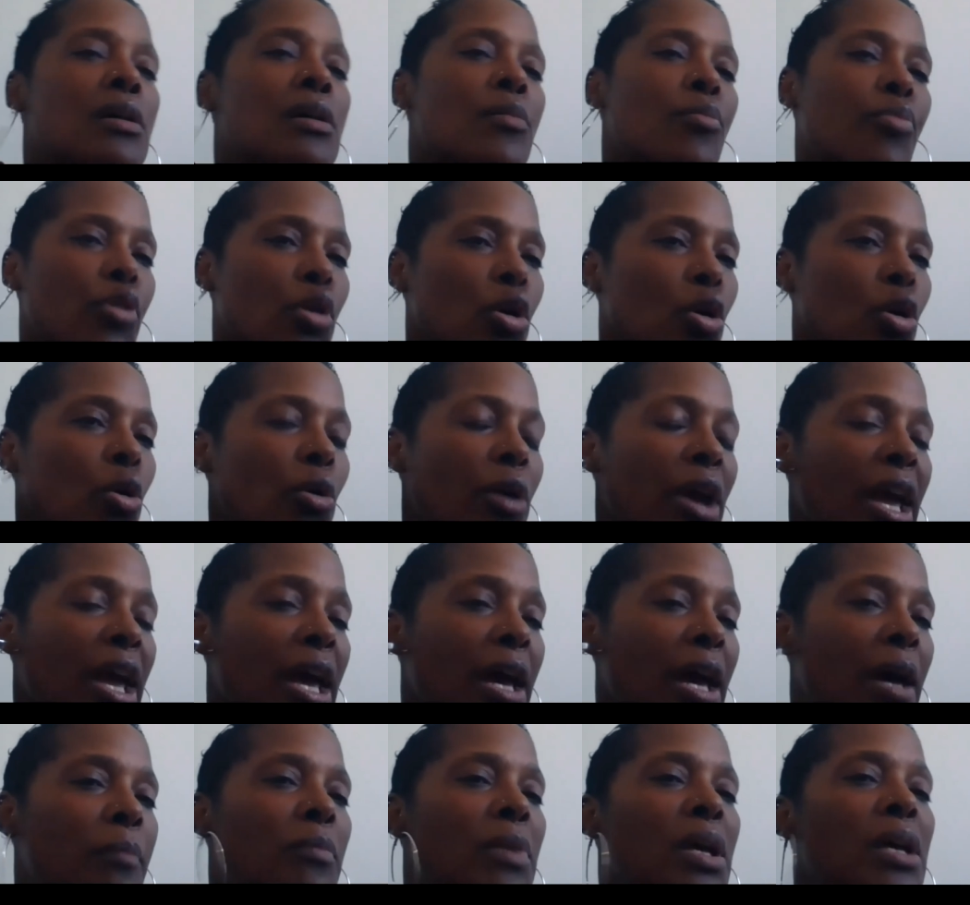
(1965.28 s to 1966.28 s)

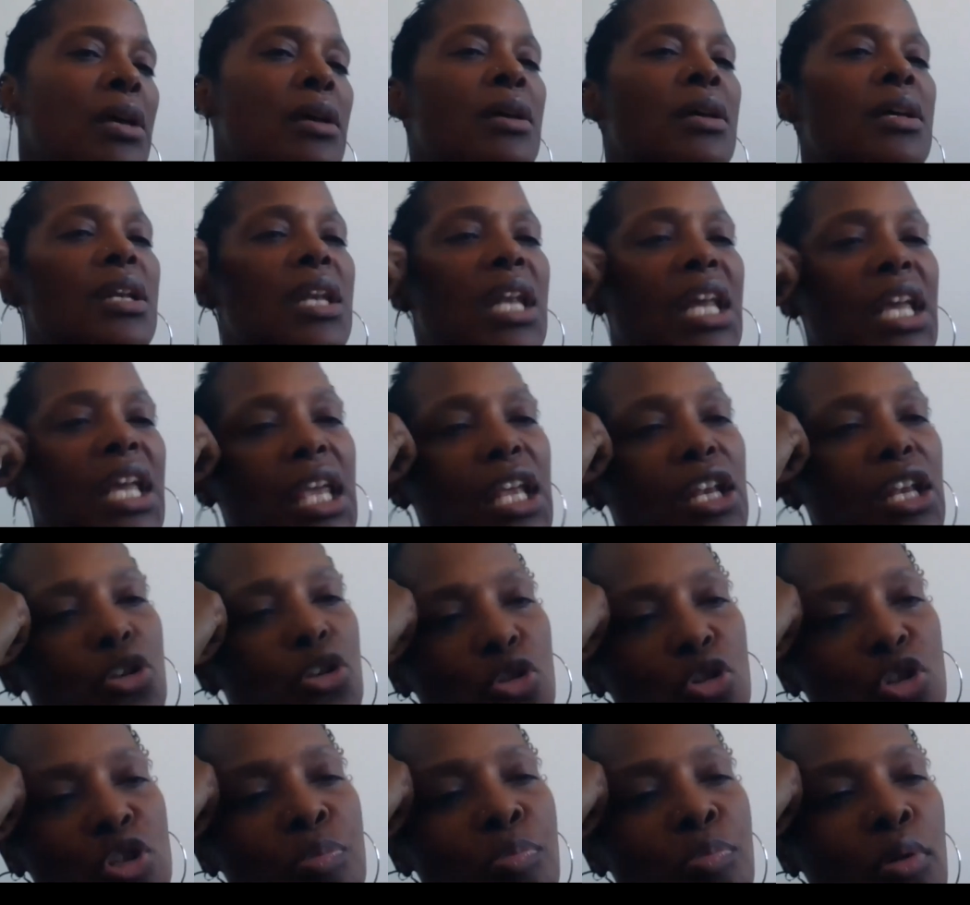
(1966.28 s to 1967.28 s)
program, Nikki
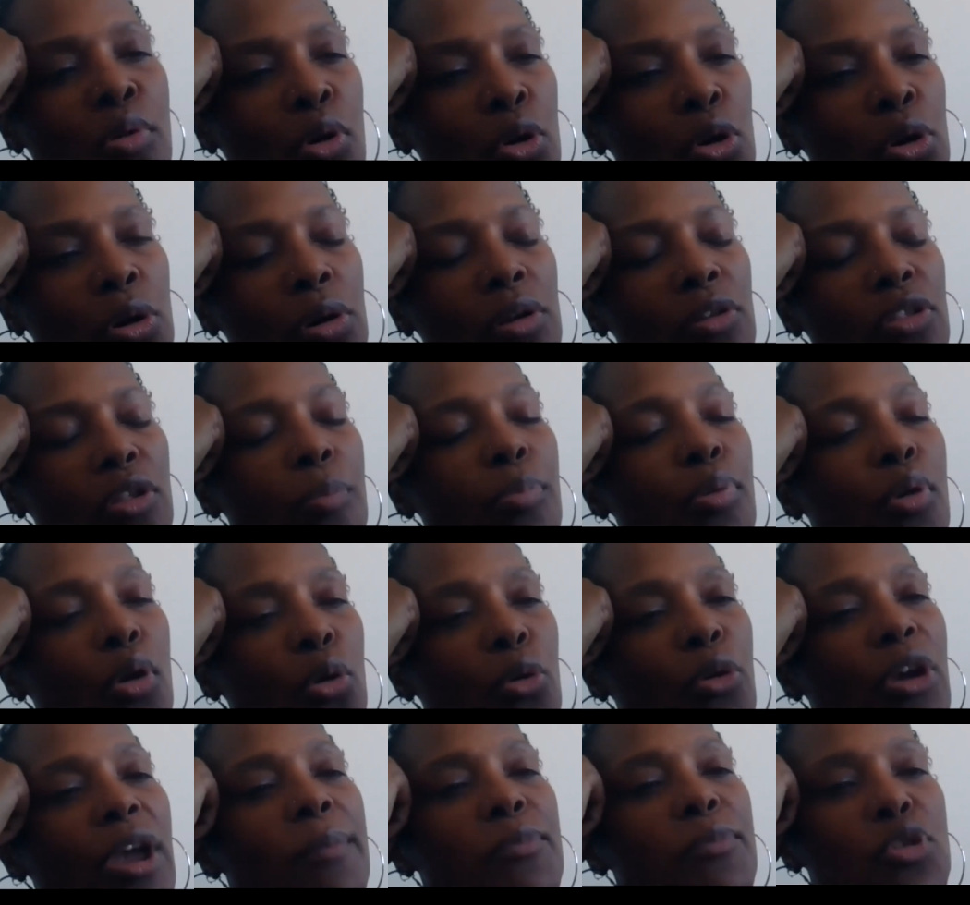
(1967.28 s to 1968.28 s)
Duisberg,
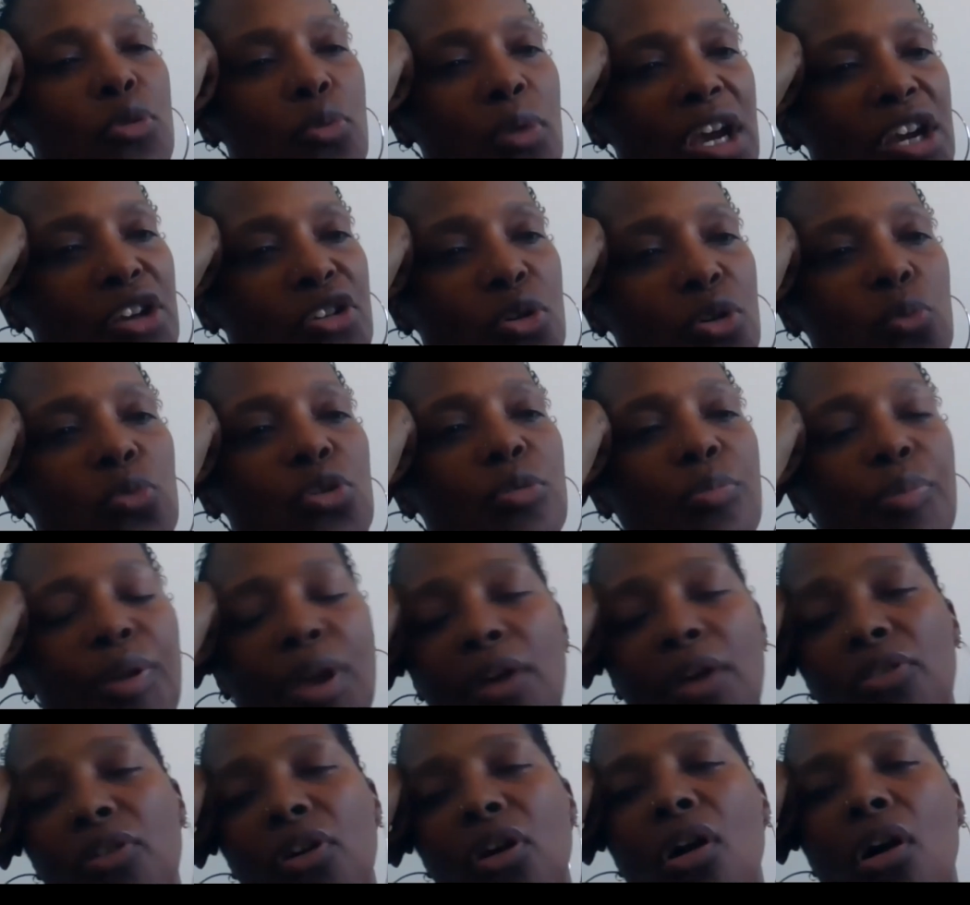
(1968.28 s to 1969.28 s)
program director, will be
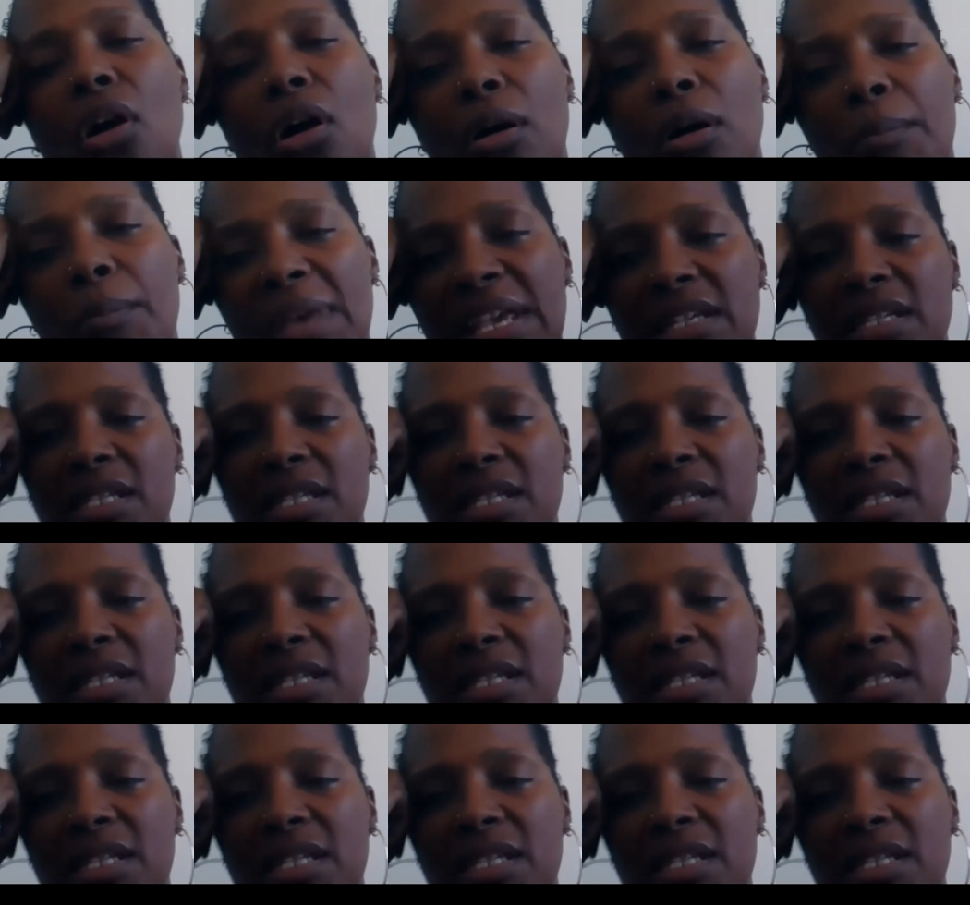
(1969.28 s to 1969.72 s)
able to call me.